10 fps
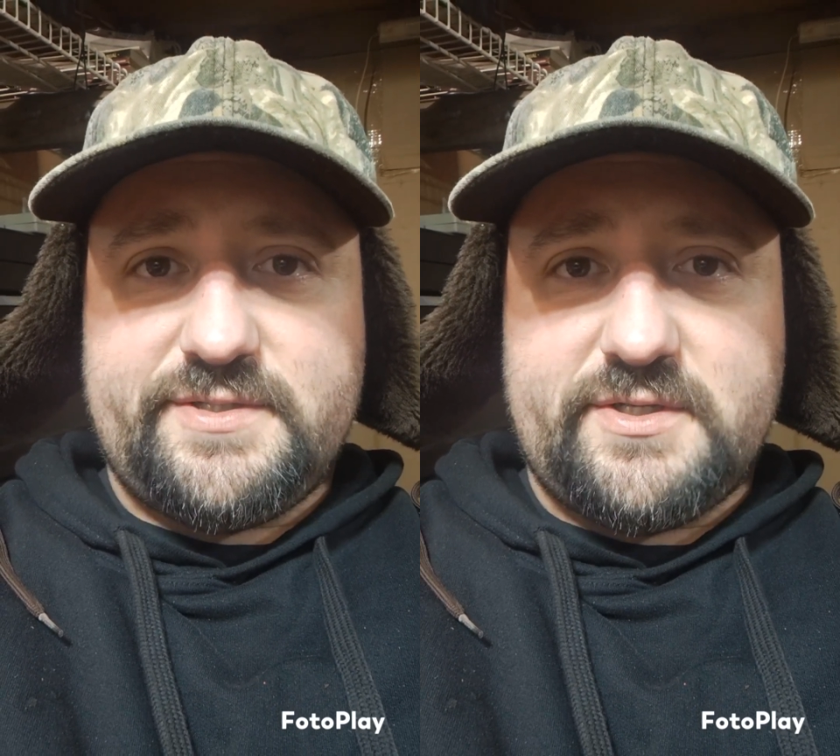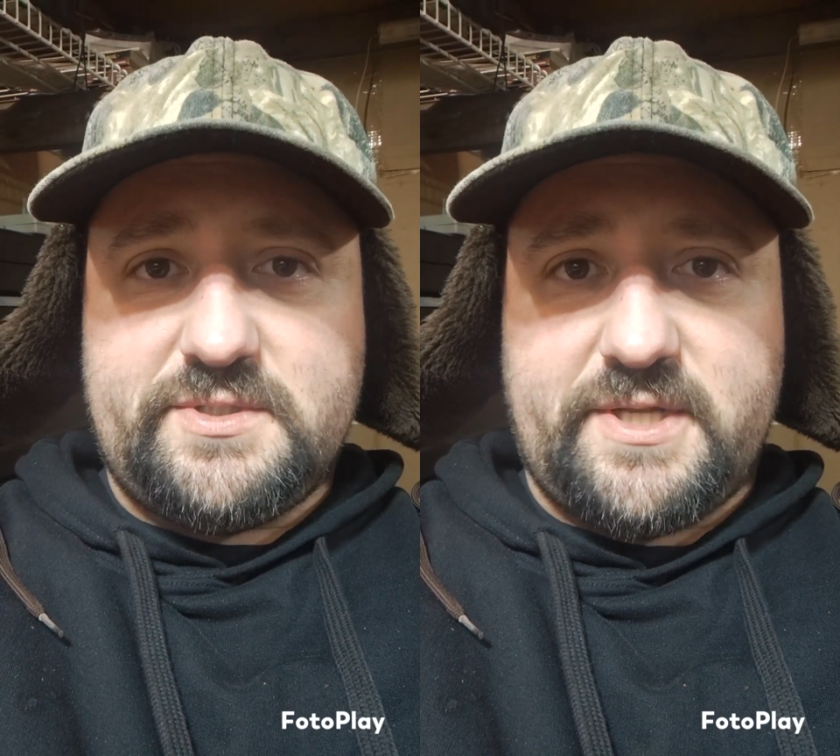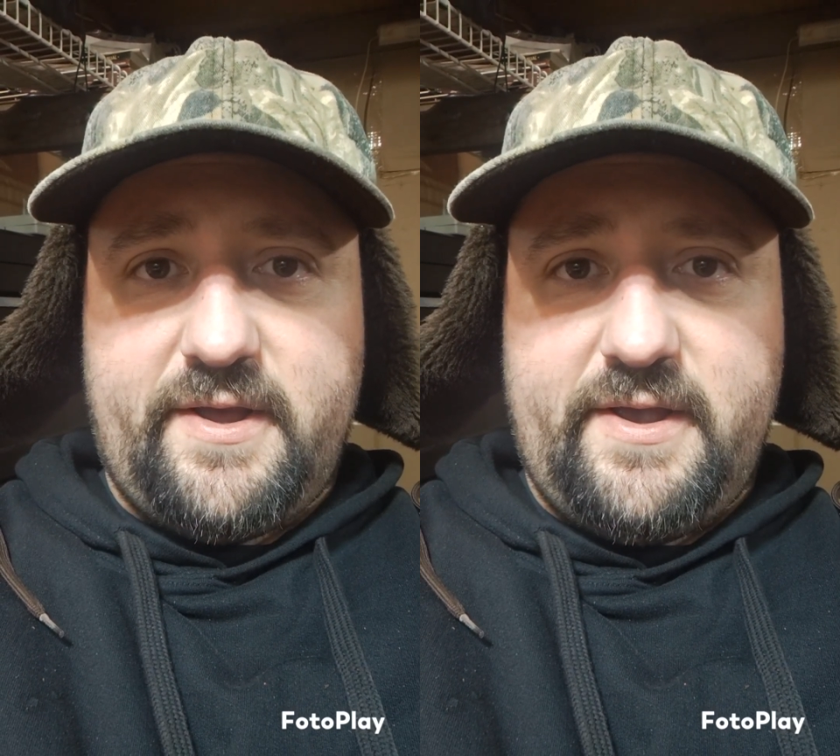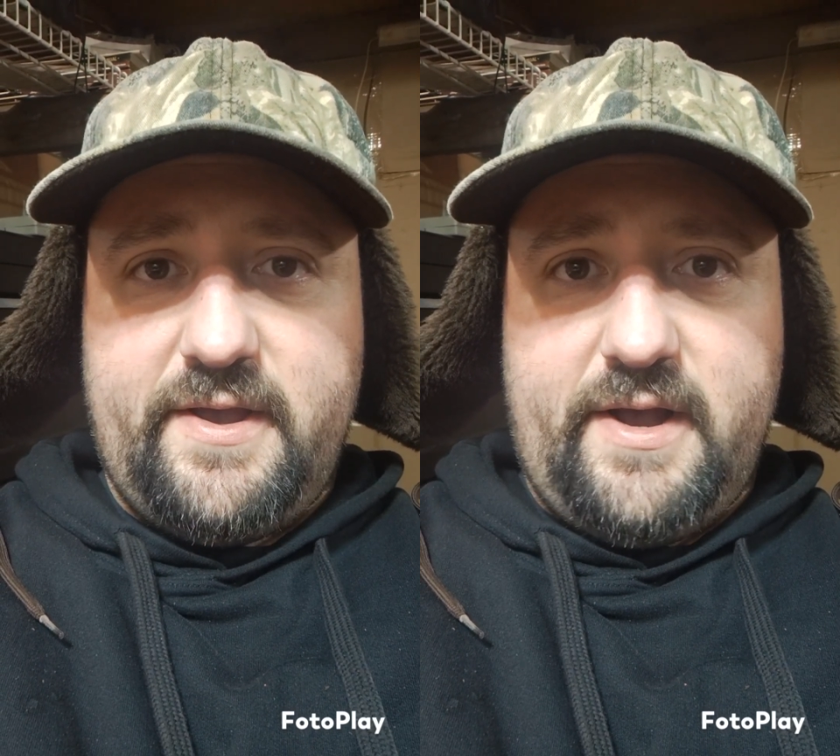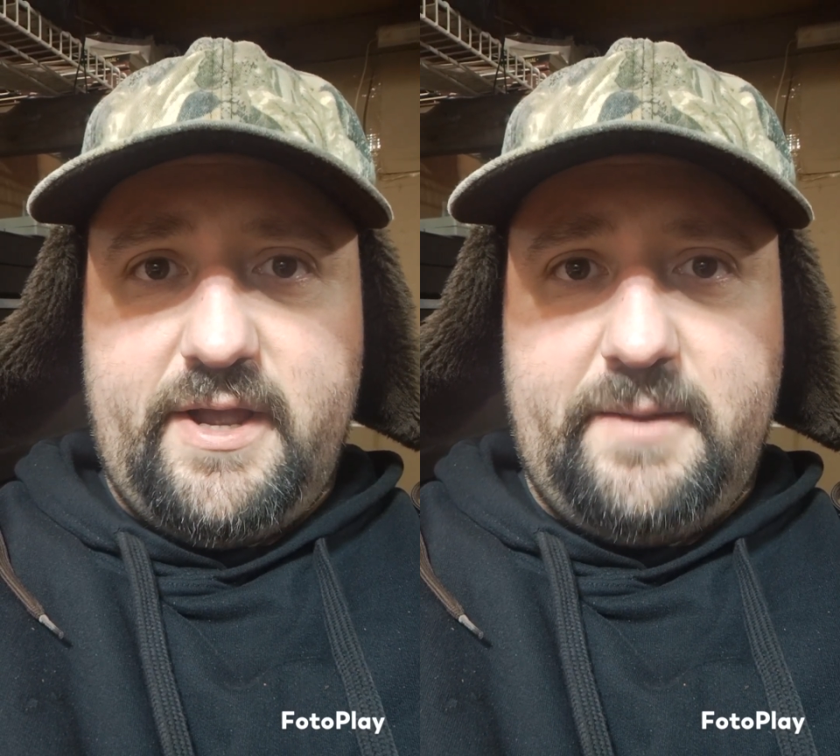So
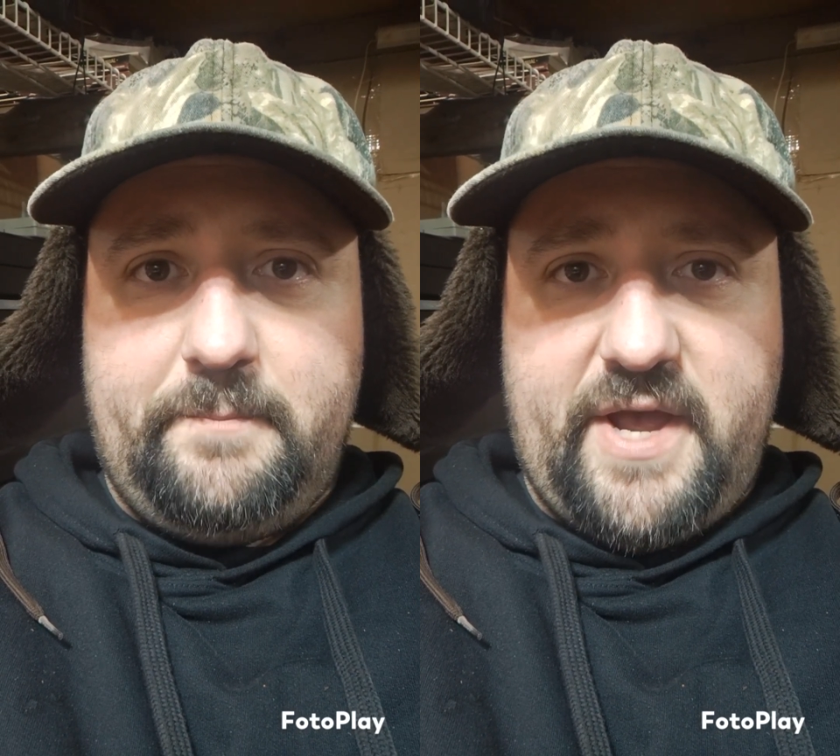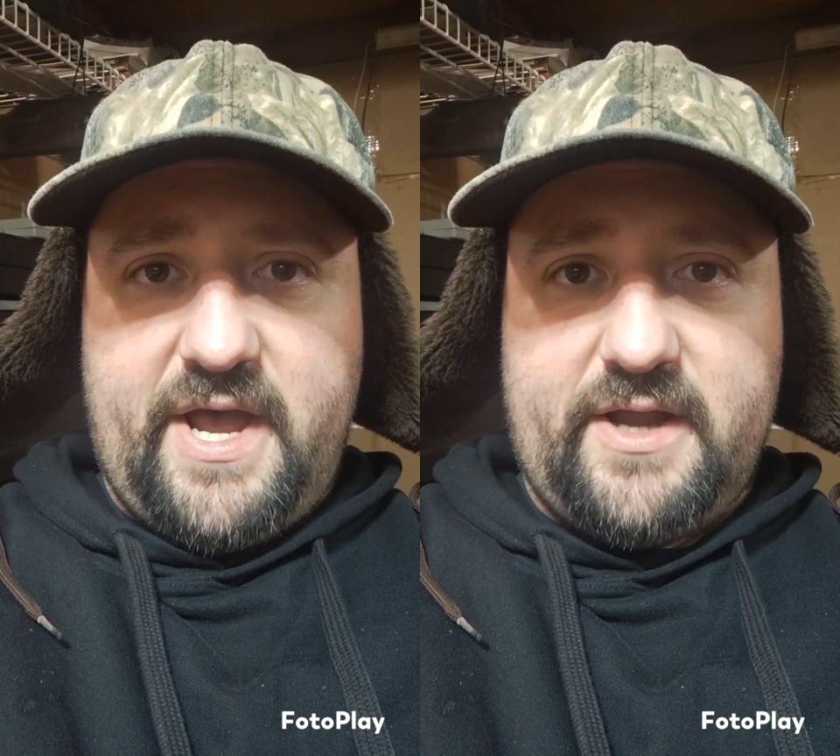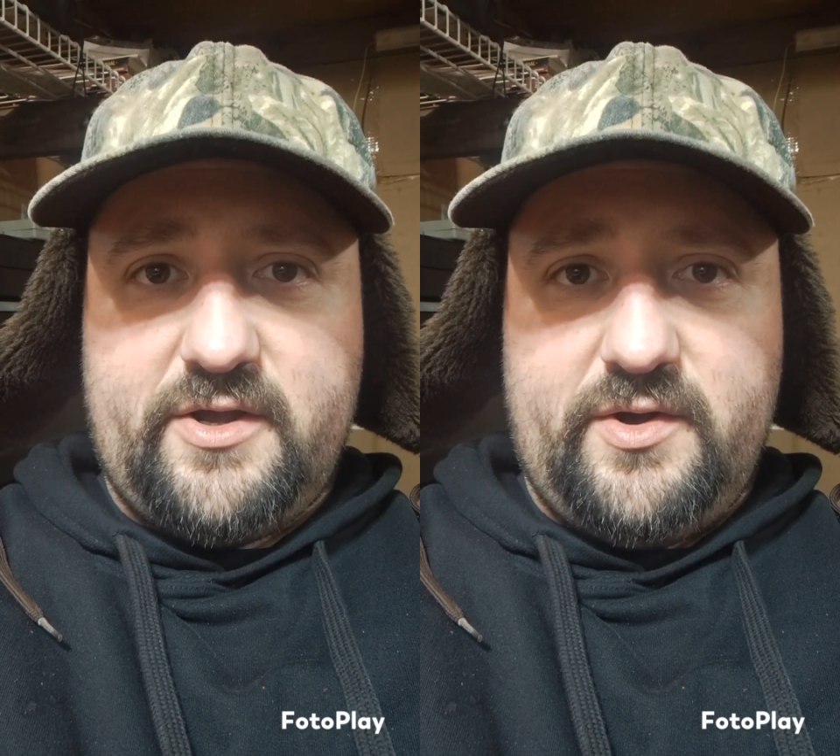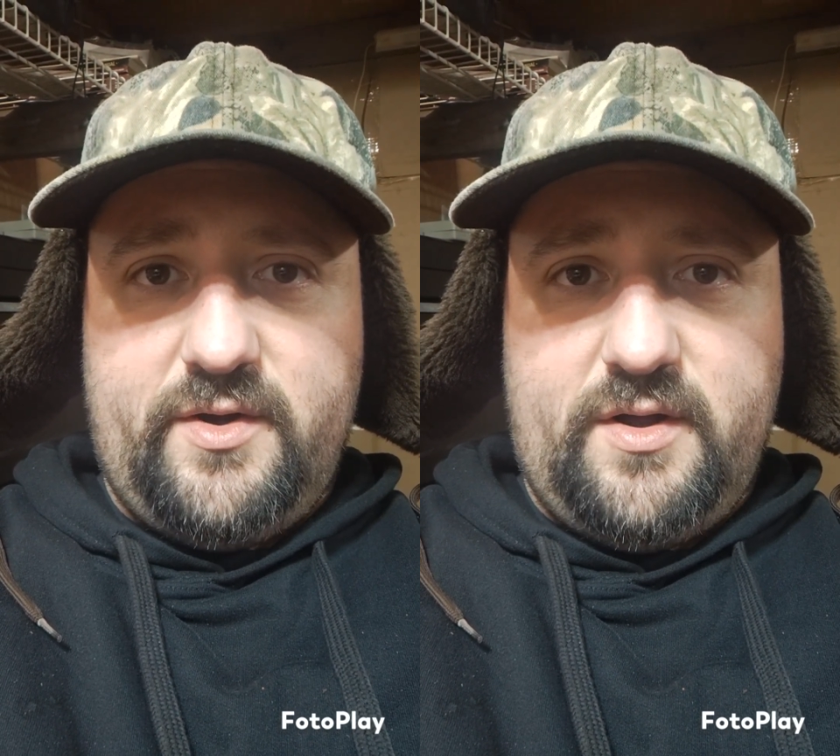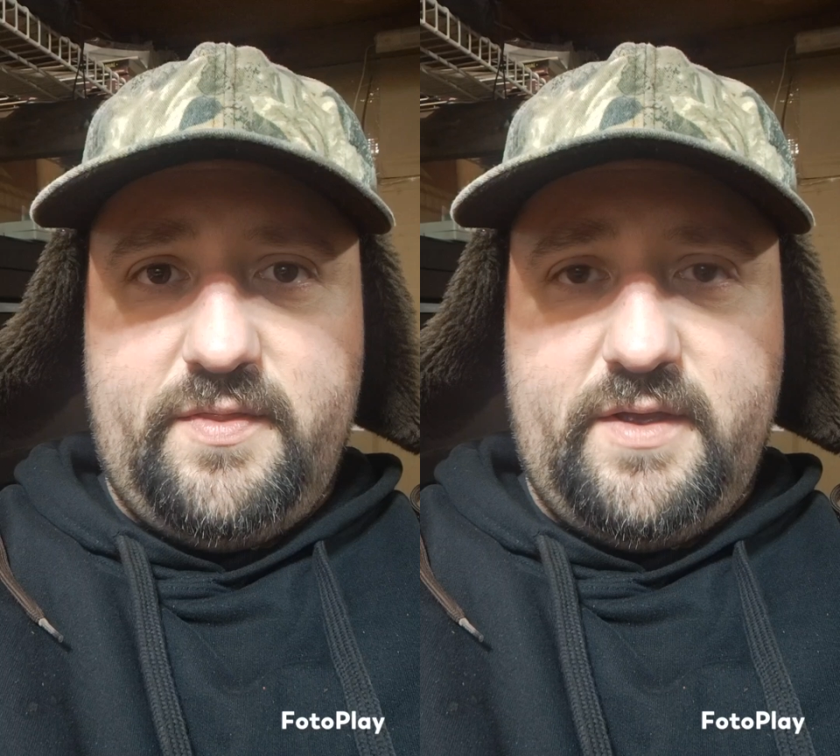tonight I am back on